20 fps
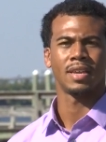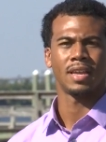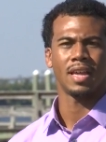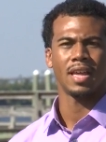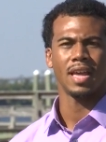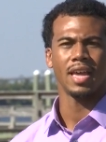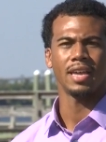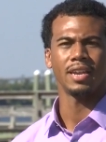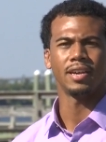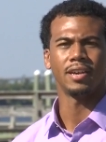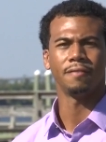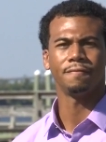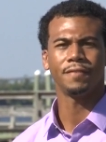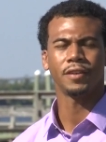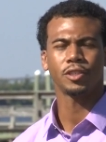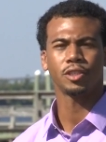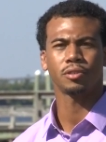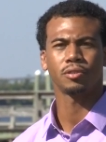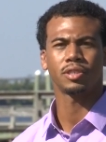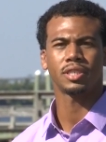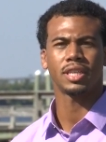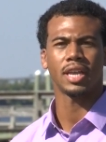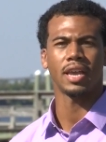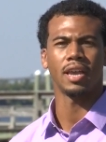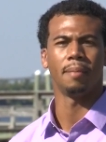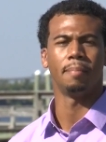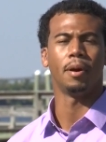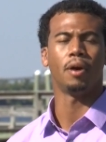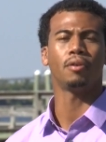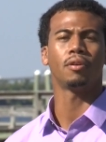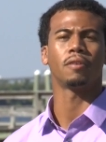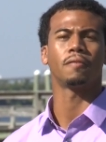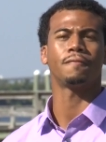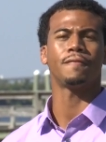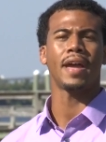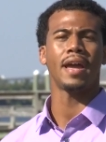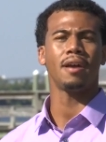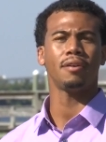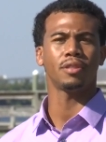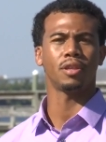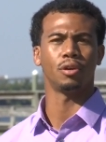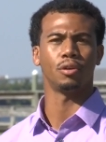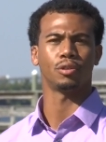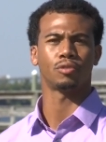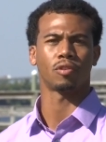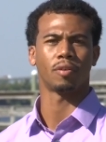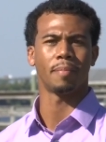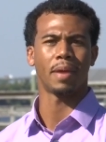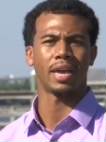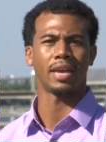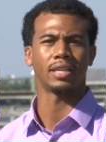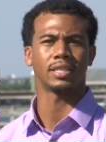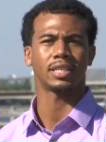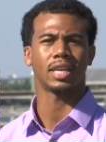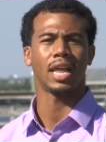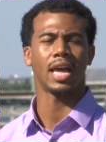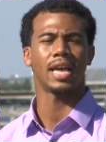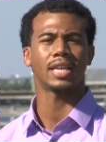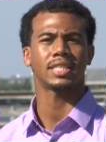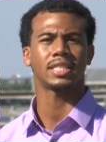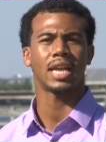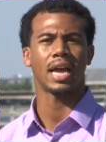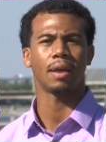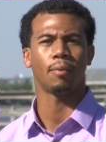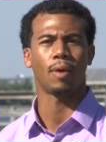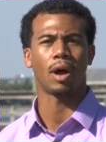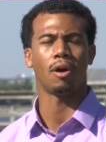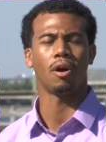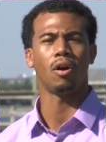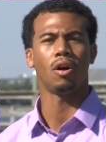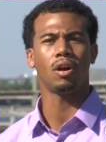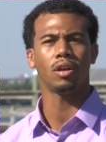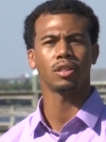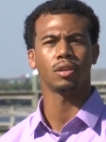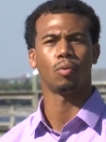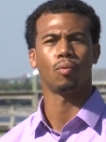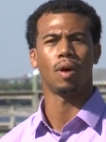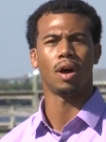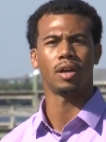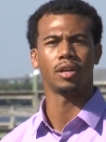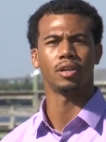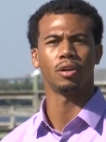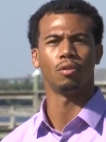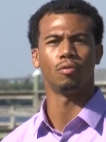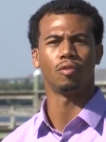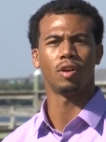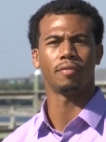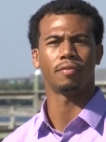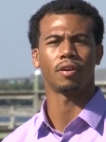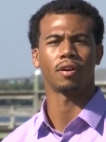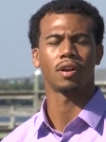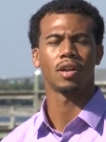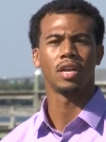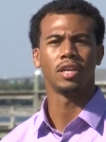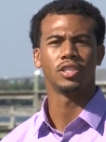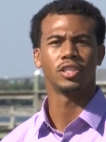Hannah, officials say a boater found those remains last night while on the Wando River,